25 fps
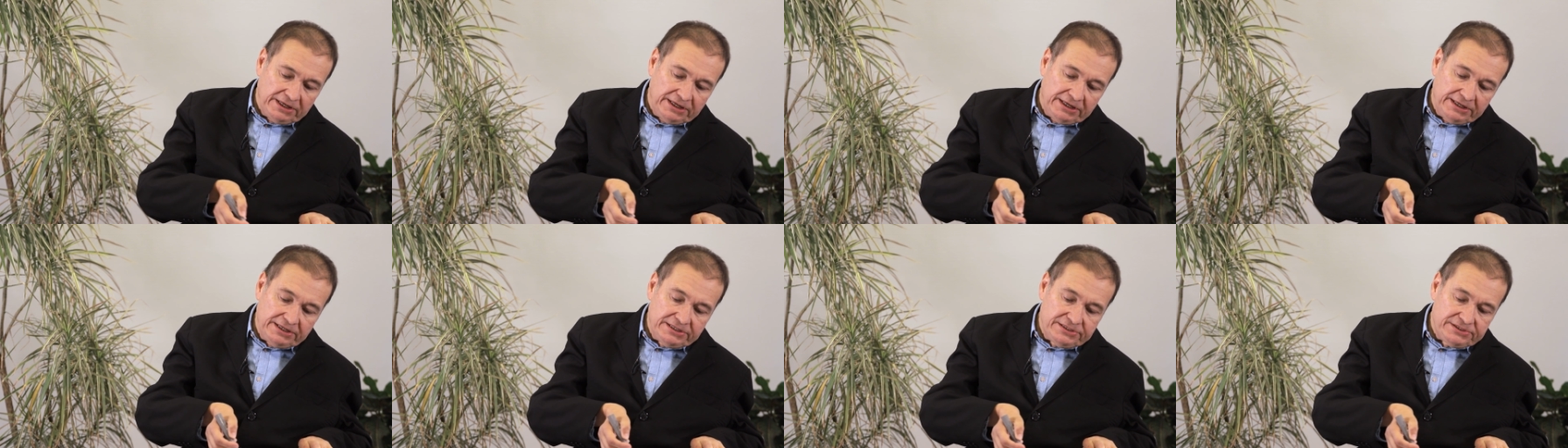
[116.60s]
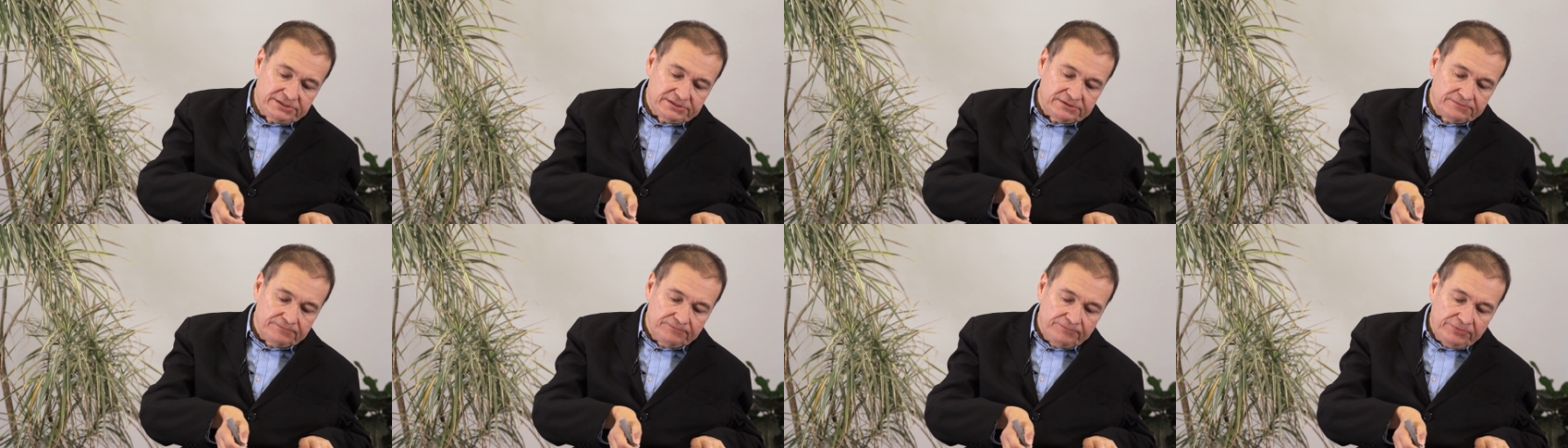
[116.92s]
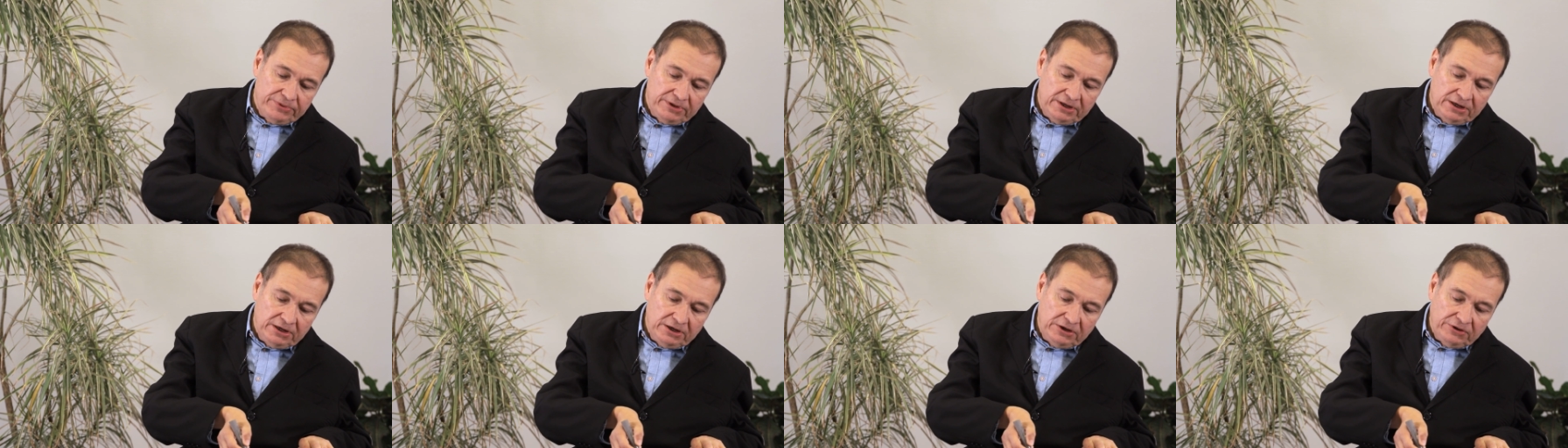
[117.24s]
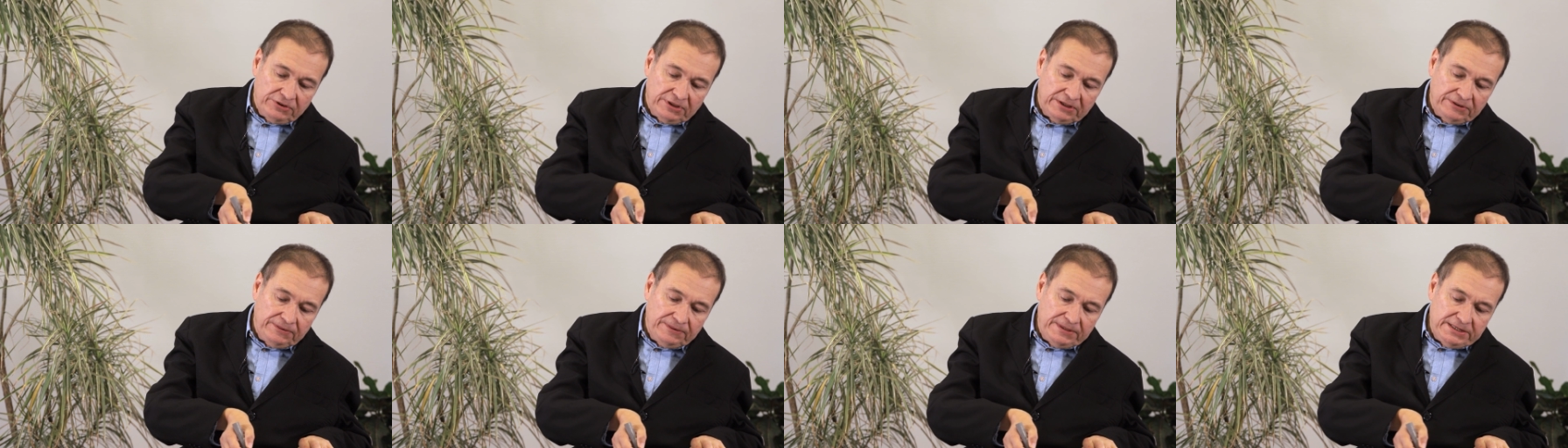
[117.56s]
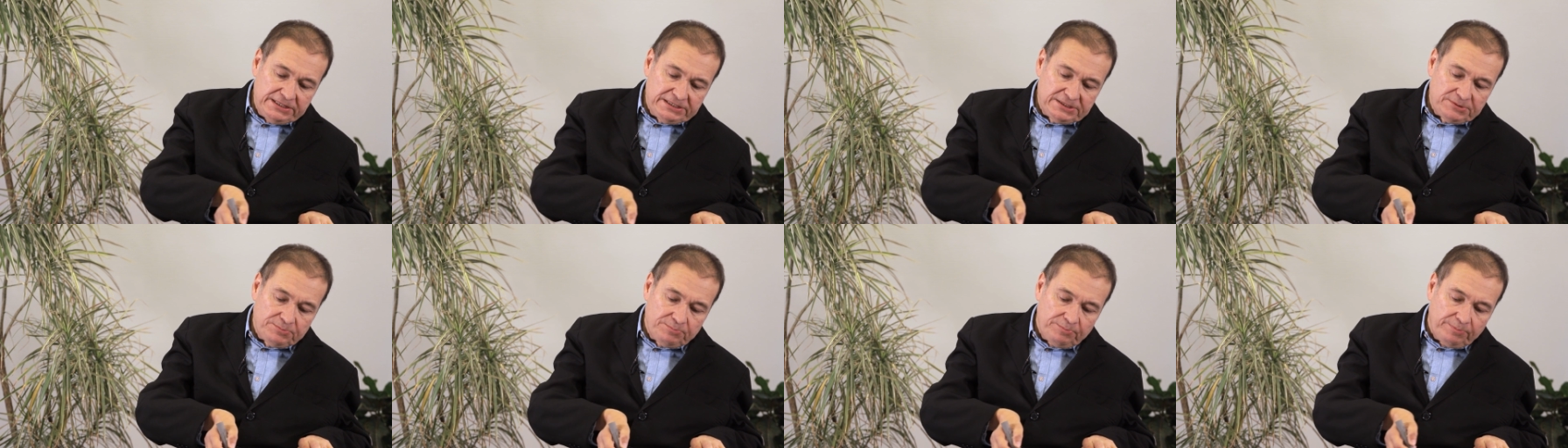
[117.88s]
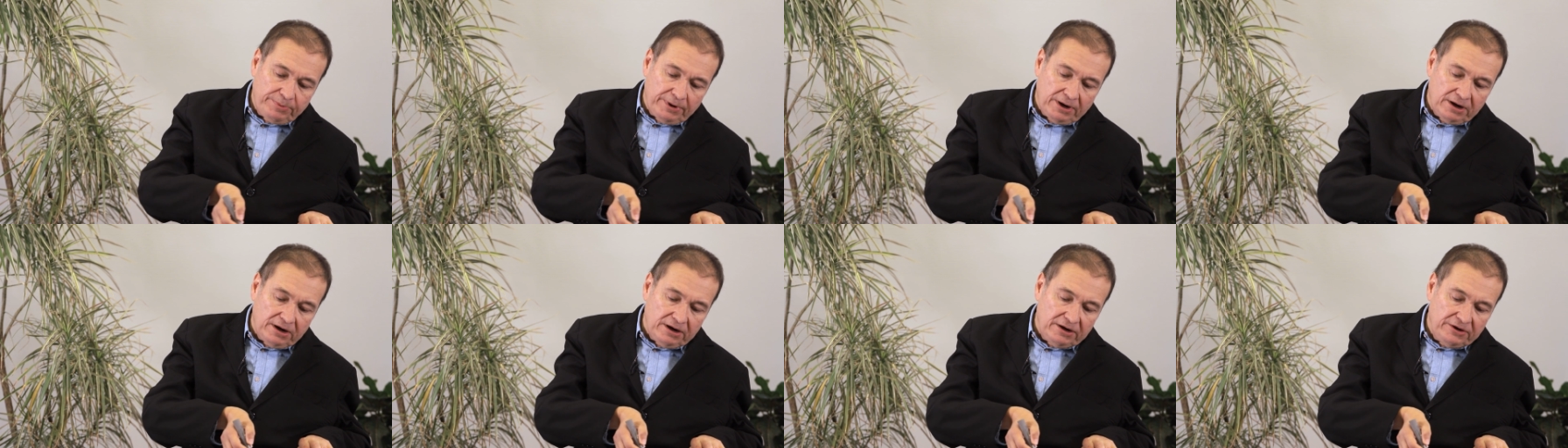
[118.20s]
is that this,
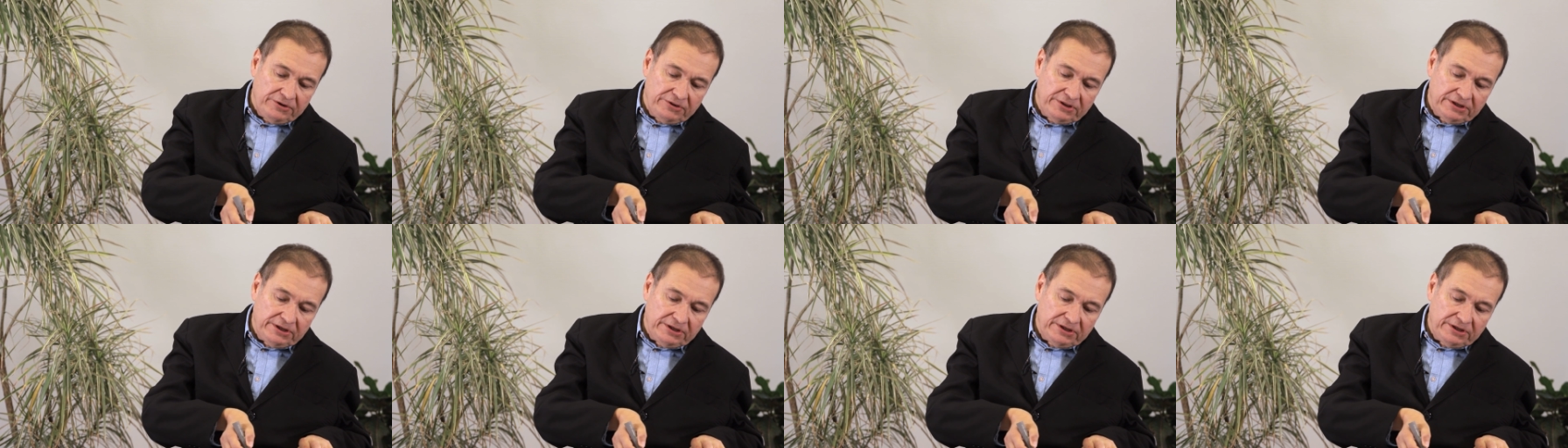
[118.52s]
part,